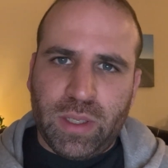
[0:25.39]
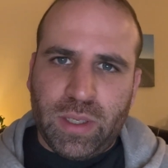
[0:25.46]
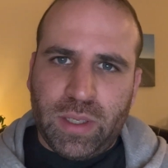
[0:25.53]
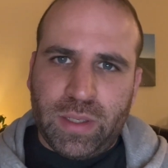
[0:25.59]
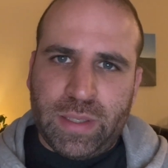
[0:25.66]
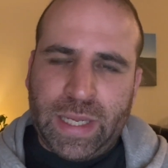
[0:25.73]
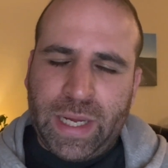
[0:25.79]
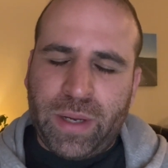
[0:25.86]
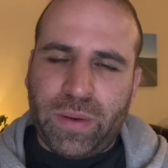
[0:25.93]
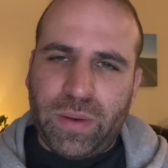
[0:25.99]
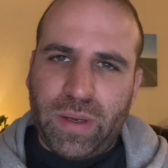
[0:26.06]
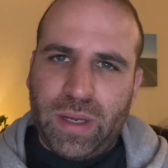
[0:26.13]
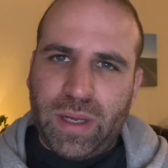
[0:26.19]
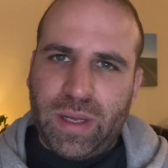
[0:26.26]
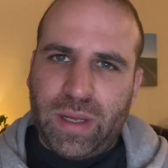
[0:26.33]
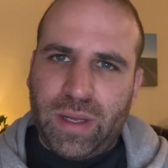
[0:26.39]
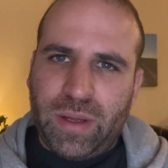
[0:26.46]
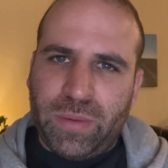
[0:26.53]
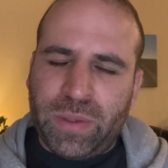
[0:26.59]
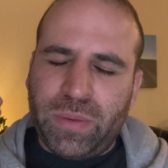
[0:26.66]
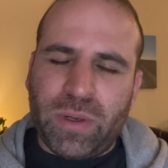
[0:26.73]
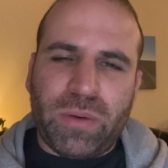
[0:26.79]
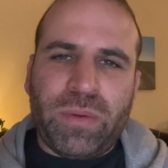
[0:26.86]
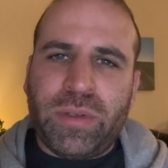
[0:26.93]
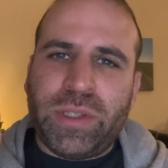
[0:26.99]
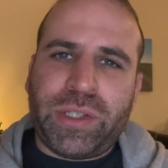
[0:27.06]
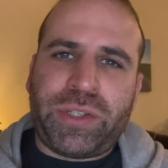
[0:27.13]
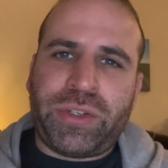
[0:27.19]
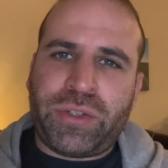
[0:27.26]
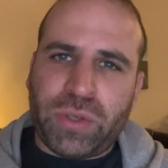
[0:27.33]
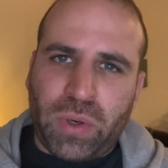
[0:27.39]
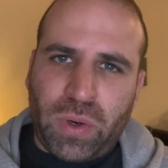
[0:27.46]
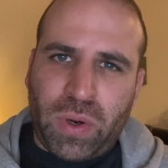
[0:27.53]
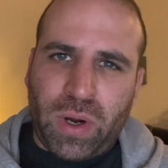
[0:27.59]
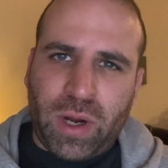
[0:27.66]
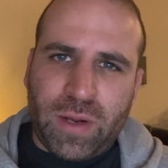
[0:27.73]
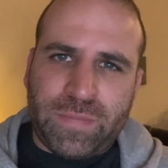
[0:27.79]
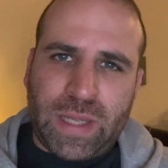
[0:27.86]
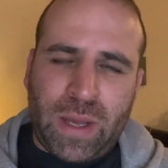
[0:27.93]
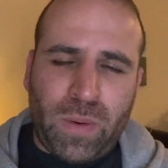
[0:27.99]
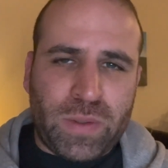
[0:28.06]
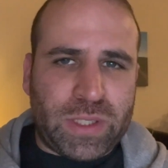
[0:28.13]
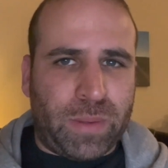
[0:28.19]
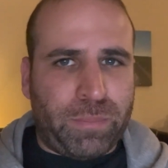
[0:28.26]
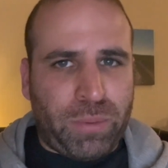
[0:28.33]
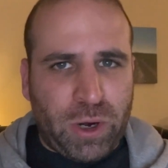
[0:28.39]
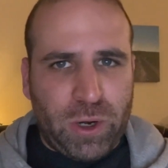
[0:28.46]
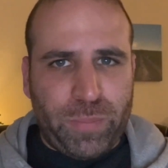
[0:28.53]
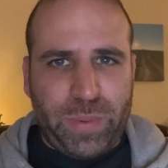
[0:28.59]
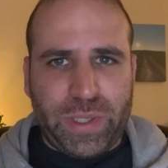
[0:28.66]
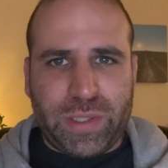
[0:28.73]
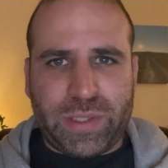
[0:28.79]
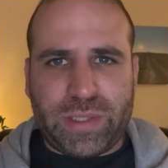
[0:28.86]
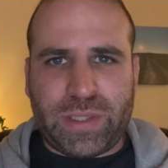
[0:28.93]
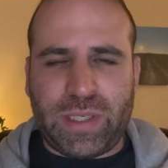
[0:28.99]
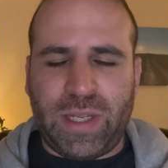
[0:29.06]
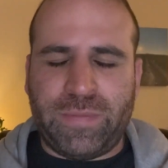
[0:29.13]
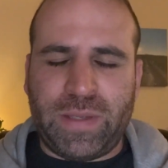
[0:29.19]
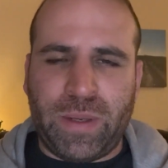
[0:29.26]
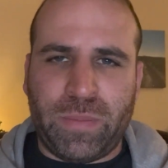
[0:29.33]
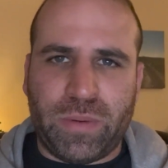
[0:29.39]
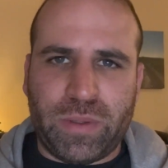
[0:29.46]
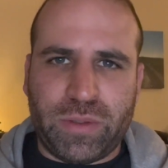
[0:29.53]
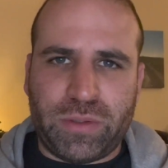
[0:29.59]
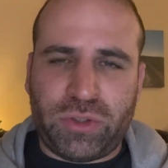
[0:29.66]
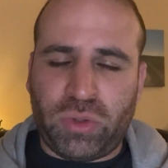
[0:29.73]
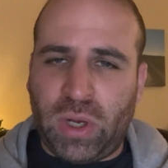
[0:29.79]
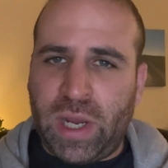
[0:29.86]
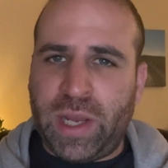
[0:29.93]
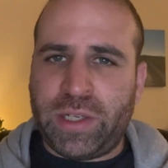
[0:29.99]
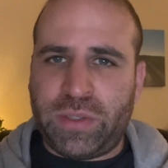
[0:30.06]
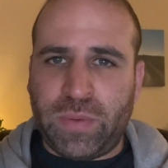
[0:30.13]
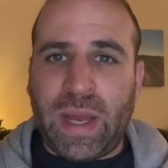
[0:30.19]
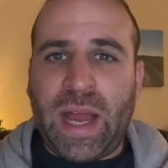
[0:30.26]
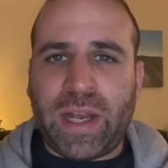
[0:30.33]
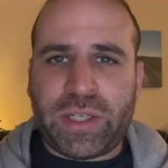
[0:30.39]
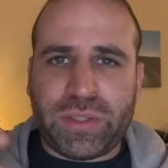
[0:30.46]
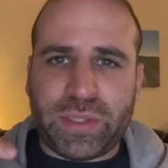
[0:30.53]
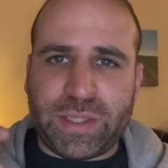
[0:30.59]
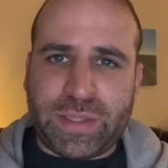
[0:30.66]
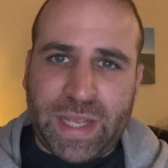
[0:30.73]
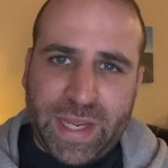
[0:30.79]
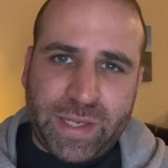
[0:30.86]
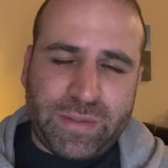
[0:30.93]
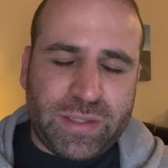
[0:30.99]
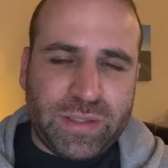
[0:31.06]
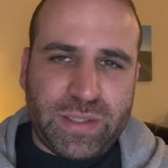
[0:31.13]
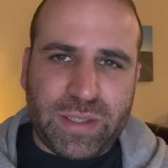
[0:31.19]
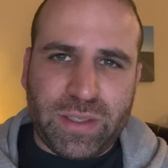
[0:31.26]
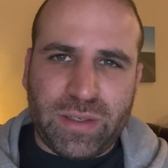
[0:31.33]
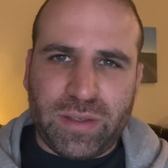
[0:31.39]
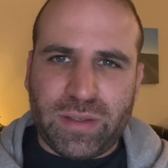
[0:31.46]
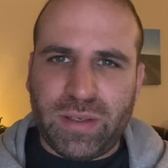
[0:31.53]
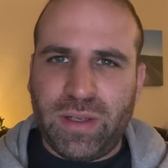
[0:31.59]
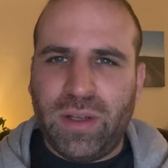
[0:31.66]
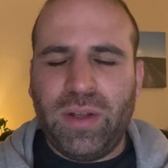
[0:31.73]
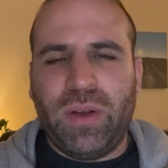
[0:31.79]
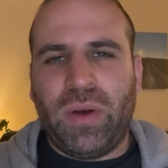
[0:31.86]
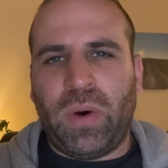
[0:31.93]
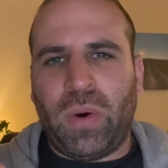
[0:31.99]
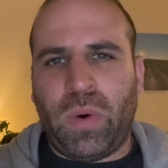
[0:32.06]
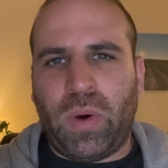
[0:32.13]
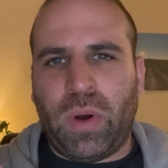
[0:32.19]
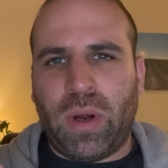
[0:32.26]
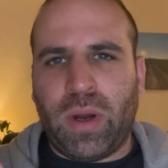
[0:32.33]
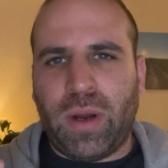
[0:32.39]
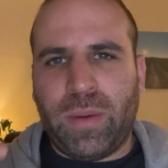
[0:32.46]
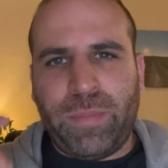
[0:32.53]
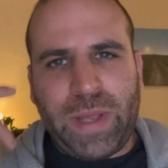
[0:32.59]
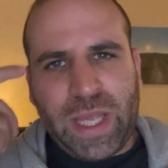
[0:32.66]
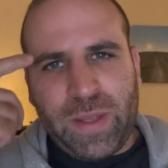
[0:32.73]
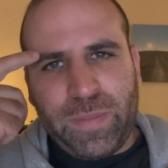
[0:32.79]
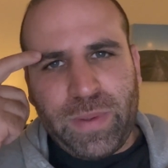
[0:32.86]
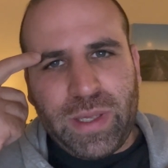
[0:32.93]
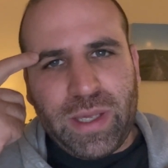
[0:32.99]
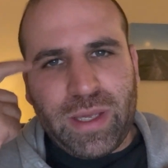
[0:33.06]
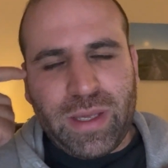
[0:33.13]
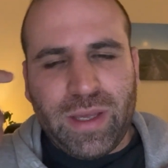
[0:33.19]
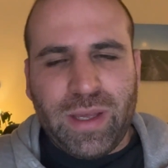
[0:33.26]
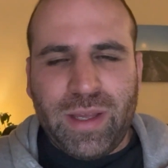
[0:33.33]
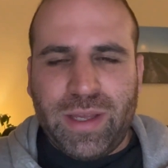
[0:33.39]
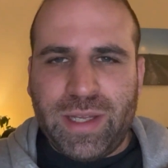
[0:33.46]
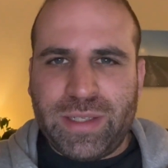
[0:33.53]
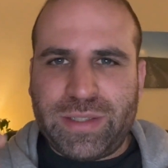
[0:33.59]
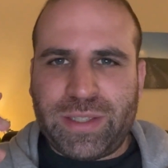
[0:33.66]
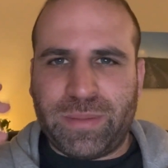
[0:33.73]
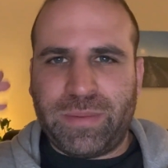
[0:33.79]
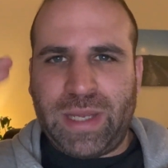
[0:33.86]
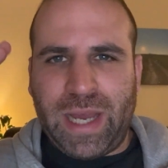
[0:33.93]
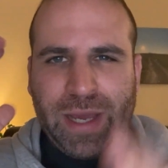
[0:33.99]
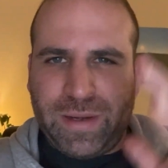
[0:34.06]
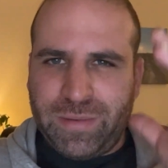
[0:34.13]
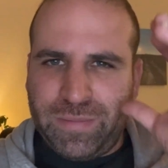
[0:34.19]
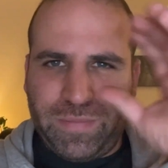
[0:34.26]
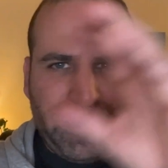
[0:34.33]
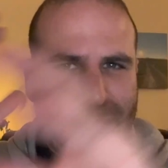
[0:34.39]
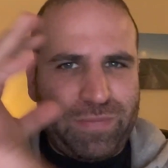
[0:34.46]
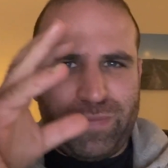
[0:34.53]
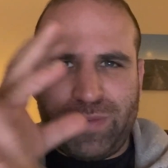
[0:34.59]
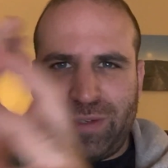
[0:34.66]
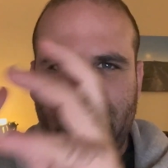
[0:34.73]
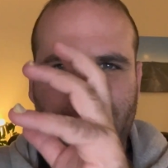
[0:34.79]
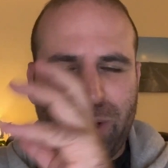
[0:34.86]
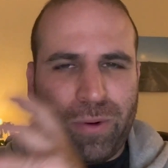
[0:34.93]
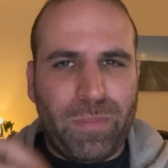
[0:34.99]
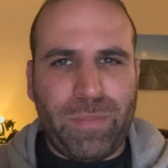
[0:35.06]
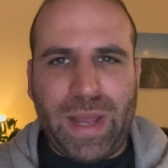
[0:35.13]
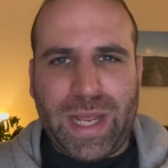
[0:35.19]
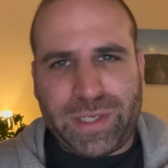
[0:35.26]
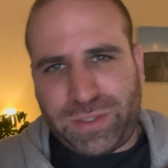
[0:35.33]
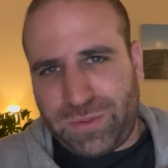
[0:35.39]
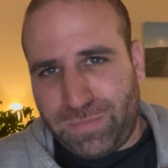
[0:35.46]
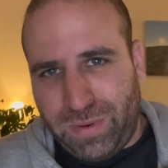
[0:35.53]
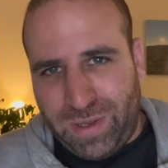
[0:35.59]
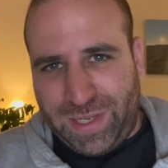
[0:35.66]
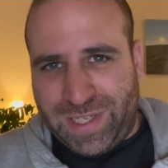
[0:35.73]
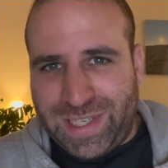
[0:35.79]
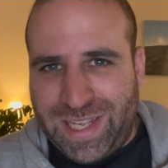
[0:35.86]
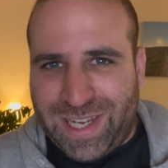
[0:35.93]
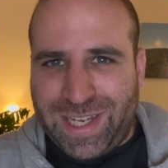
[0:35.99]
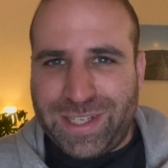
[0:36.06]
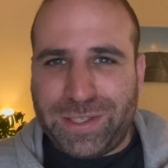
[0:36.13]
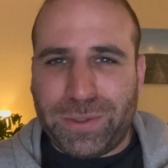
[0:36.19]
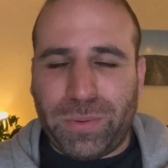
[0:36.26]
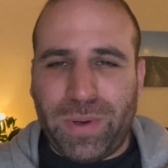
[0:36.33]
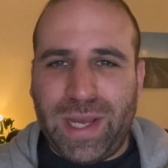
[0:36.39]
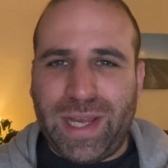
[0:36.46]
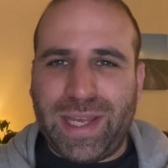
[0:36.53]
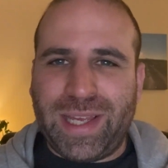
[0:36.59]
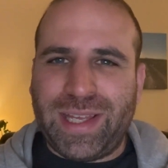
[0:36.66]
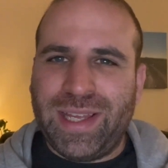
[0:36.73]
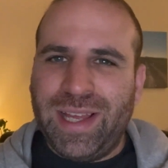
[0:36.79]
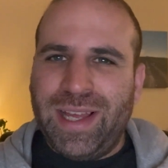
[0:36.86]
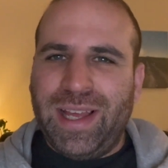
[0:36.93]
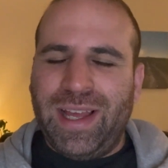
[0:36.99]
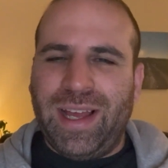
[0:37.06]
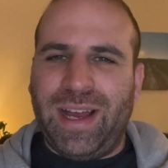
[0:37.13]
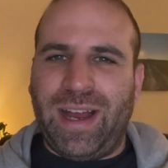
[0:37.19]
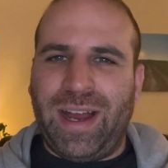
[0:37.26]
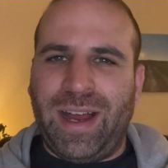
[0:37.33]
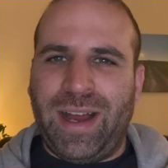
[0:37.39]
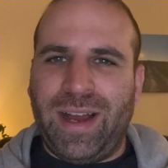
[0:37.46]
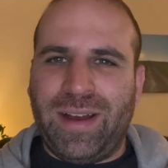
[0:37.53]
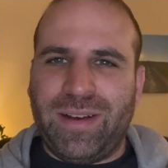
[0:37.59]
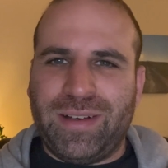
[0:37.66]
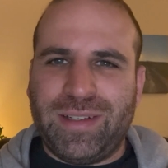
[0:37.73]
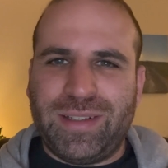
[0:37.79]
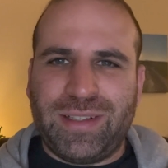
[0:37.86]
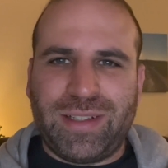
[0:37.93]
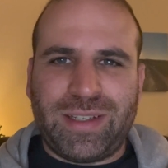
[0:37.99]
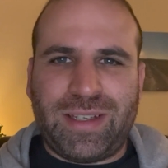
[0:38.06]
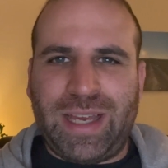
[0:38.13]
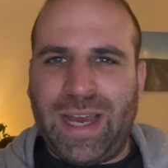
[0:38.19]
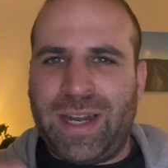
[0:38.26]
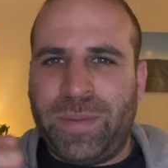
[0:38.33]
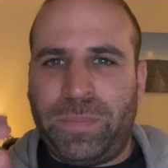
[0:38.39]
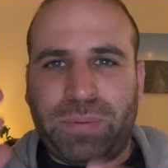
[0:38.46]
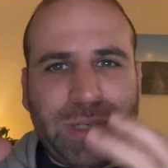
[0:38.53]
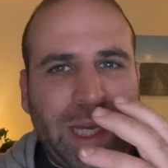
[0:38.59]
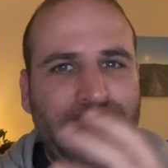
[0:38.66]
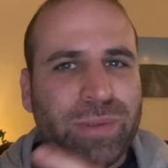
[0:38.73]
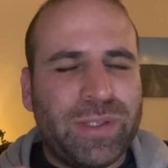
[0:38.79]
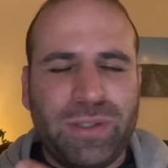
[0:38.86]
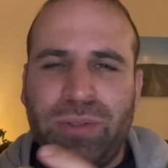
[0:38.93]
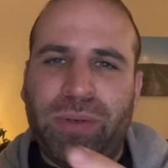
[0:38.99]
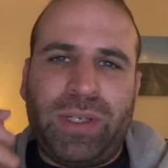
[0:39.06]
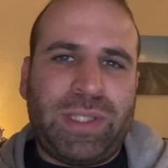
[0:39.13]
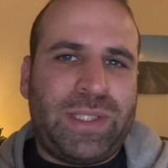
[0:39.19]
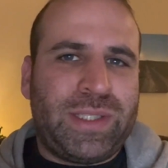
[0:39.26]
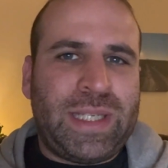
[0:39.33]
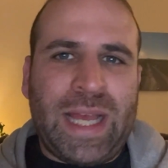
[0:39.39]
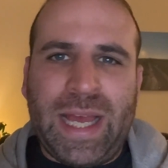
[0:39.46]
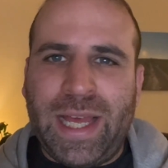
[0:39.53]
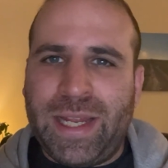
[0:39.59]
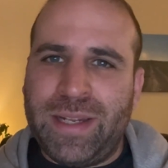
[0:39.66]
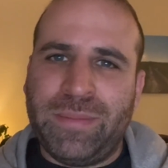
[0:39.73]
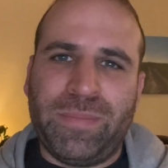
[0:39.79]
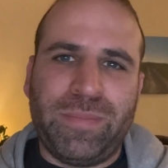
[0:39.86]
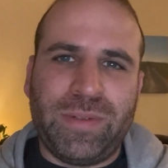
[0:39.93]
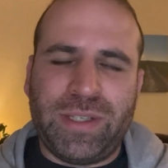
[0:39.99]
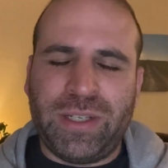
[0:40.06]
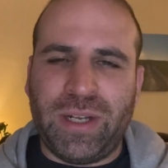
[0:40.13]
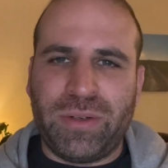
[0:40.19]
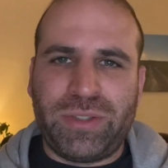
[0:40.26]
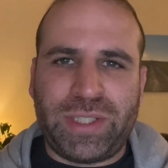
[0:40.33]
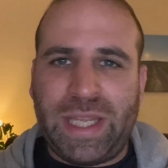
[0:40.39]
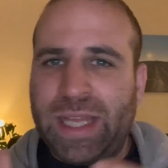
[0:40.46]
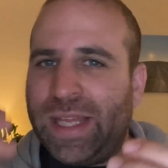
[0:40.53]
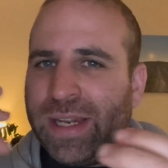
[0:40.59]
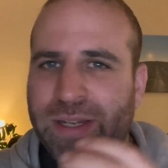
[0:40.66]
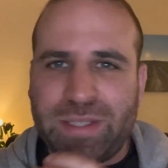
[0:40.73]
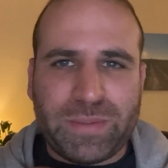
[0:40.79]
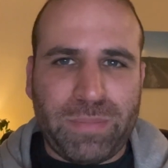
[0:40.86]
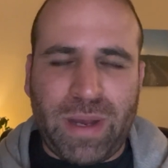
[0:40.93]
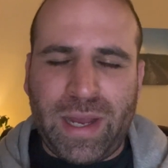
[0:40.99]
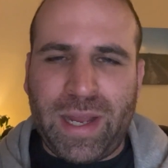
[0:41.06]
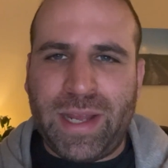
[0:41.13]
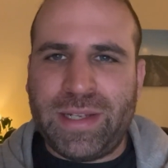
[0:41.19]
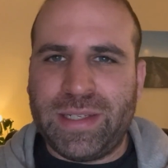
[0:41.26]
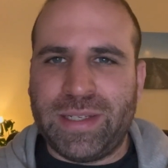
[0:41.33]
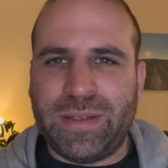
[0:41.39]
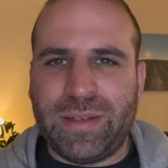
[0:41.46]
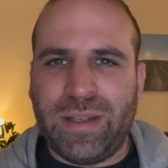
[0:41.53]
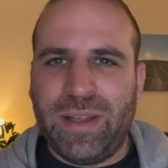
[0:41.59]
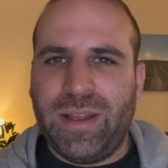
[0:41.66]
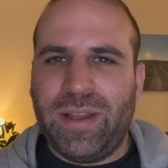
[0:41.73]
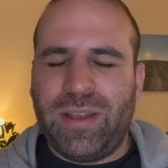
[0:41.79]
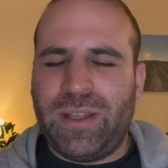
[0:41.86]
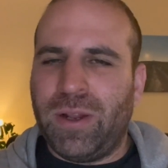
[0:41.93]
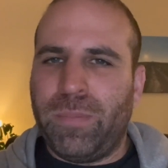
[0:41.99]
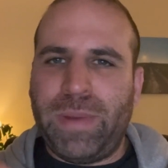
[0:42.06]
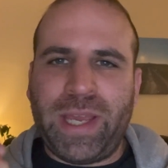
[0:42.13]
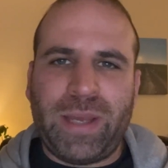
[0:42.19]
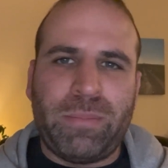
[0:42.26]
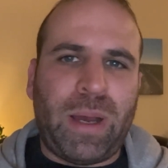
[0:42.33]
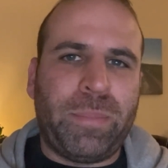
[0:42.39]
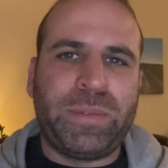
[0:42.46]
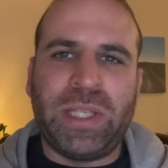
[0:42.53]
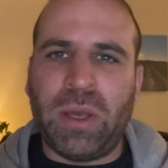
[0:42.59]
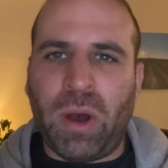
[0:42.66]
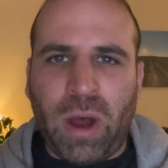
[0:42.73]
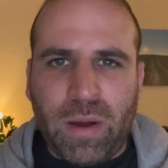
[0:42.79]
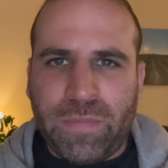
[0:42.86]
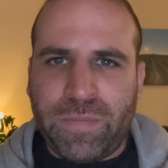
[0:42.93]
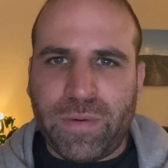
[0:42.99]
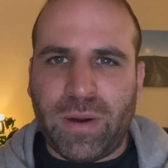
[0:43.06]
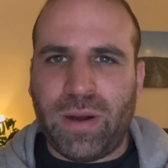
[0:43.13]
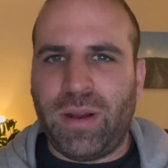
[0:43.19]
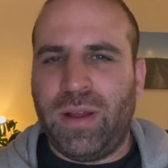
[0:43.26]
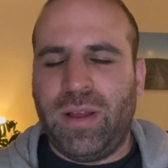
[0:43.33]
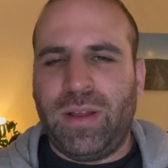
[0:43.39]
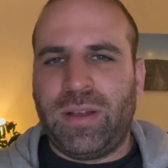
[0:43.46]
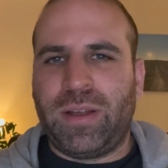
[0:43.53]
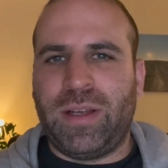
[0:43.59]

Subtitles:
Now, we weren't really sure if that was on purpose, if they were trying to actually tank the deal, or maybe in some kind of, mastermind kind of way, kind of play with Lucas's head and, just get in his mind and, make him up the offer.